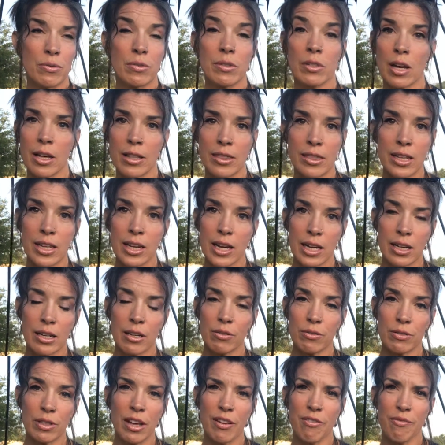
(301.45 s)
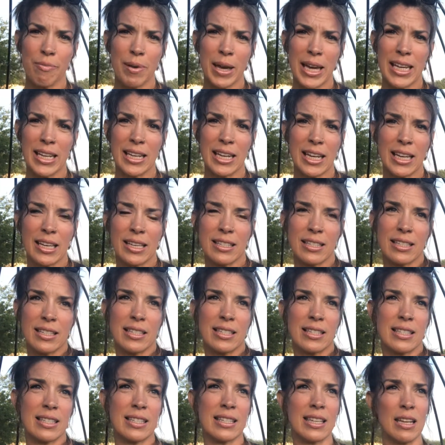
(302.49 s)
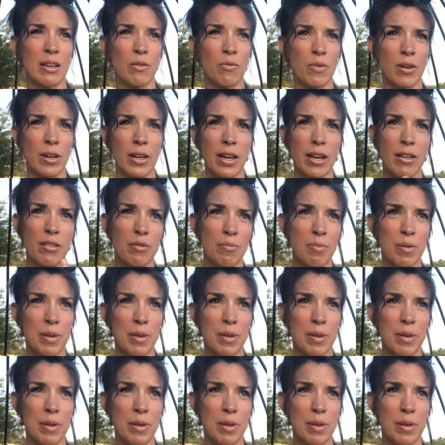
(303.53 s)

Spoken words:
not that I don't love paintings and seeing what other